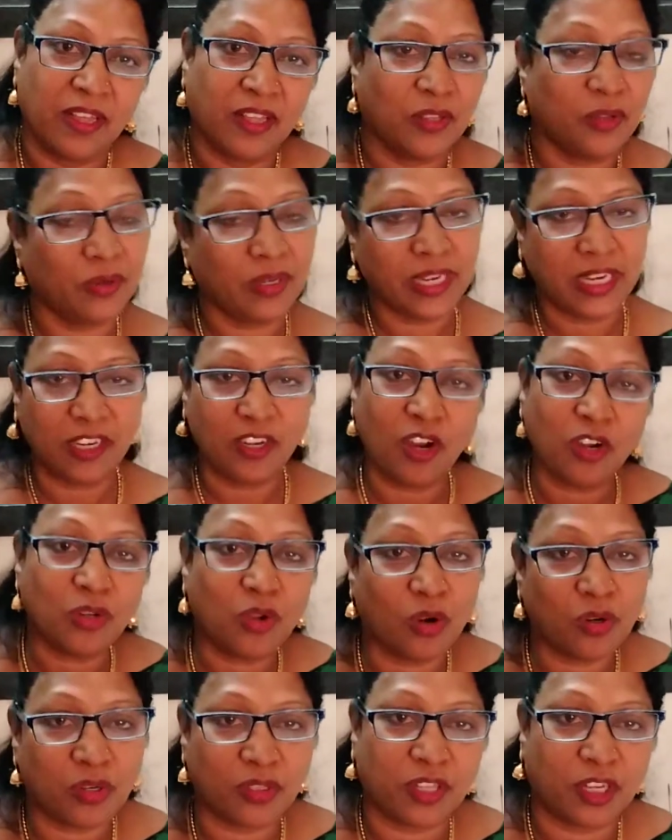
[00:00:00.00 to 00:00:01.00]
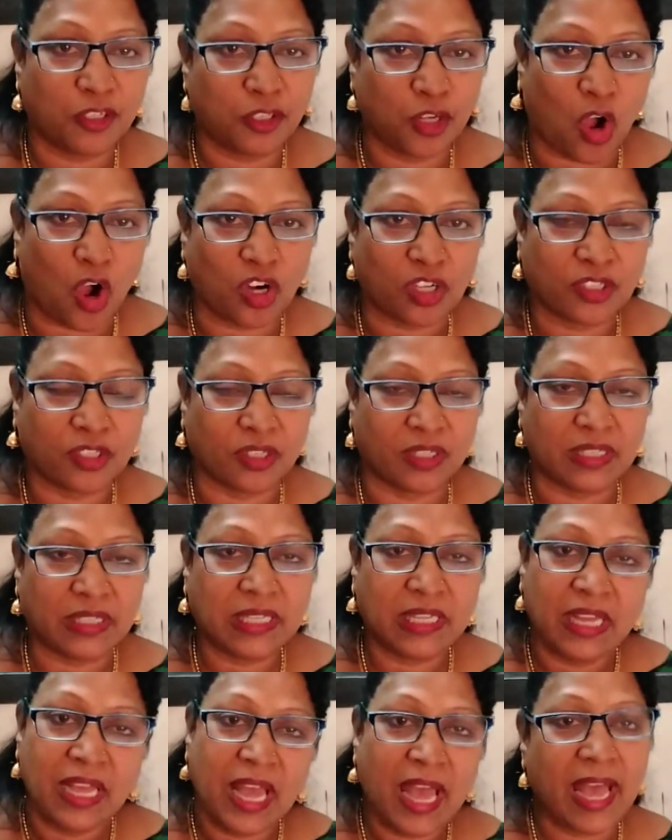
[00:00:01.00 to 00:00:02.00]
you need not go to the
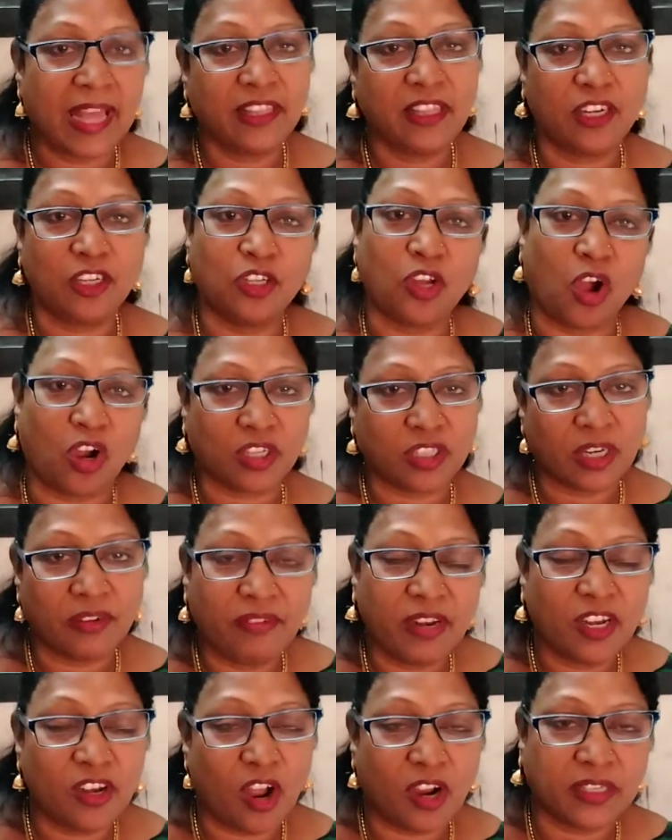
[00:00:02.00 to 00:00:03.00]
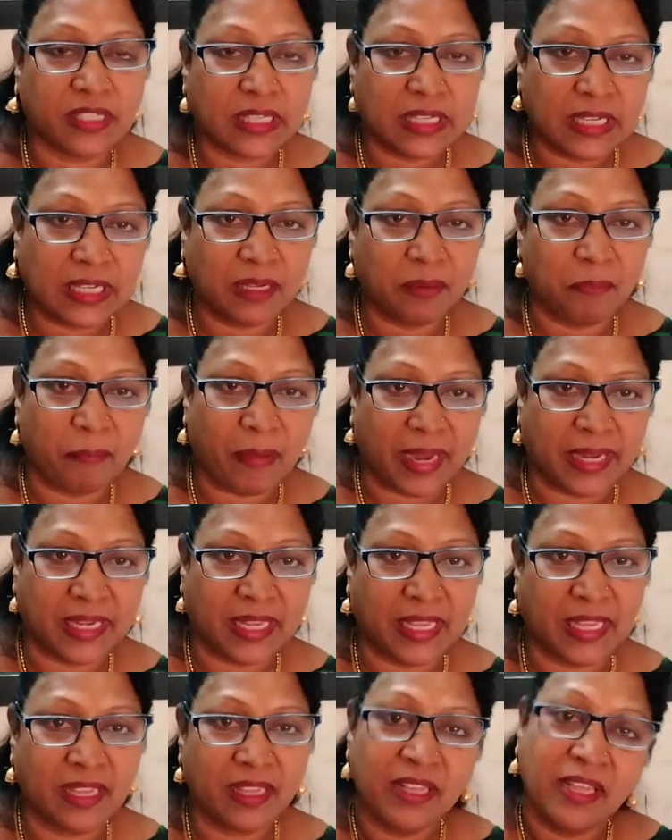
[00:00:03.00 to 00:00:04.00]
doctor, and the doctor will not earn
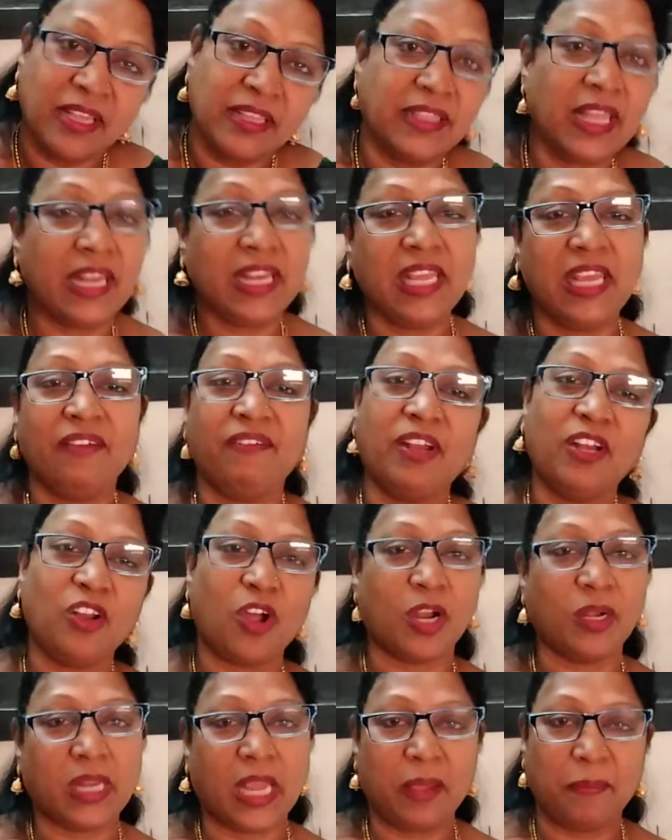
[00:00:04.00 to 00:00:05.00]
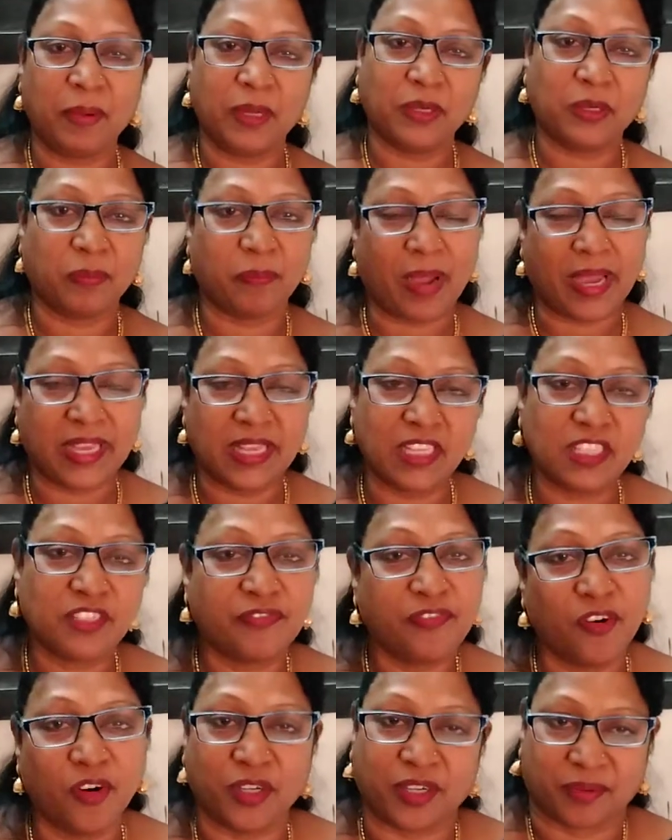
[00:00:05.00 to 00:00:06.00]
money, then he will not be able to buy his
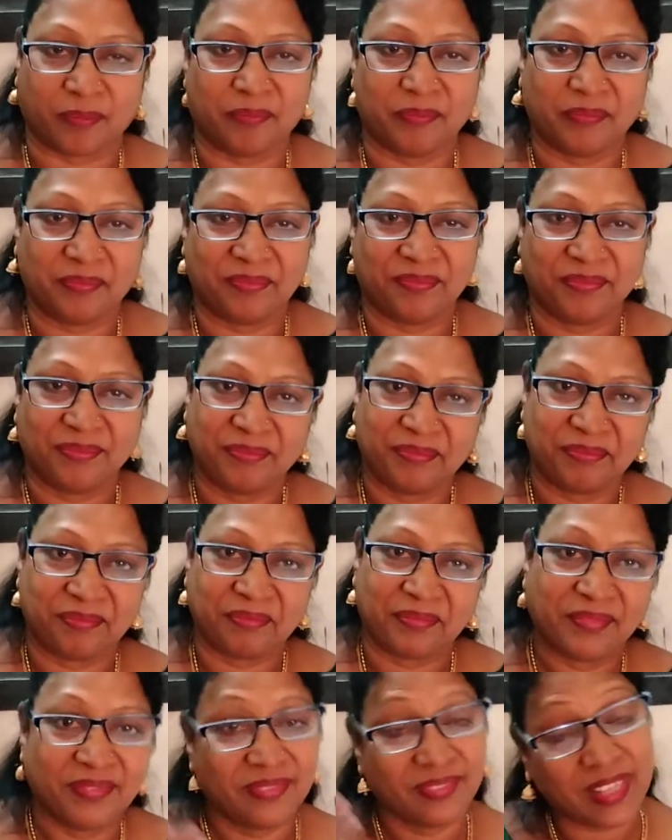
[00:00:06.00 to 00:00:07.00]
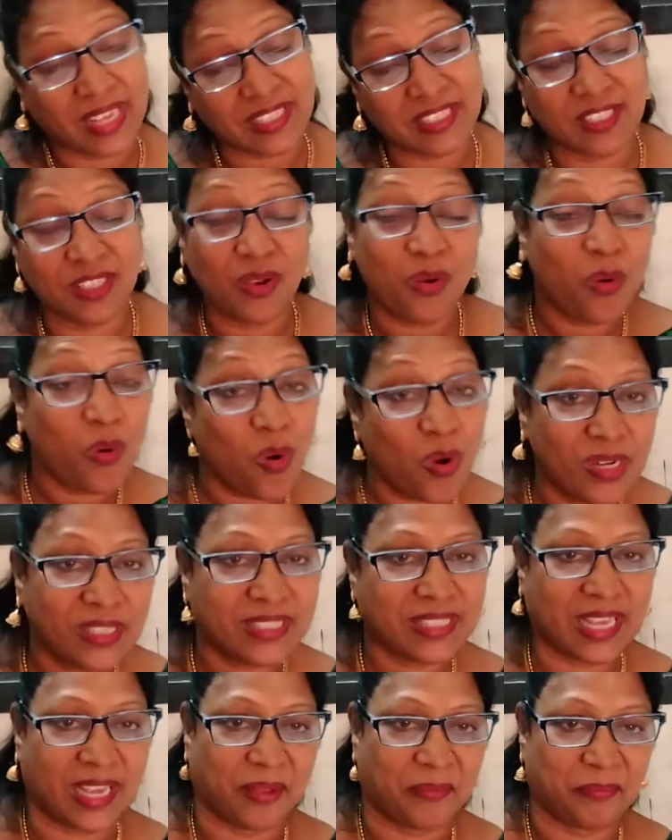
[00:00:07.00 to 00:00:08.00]
food. That's the old
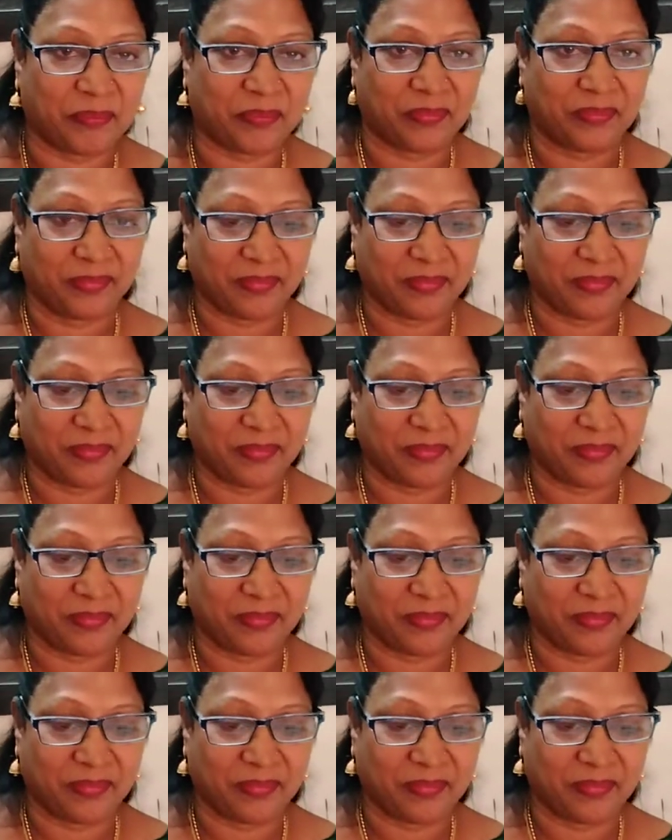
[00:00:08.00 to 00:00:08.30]
saying.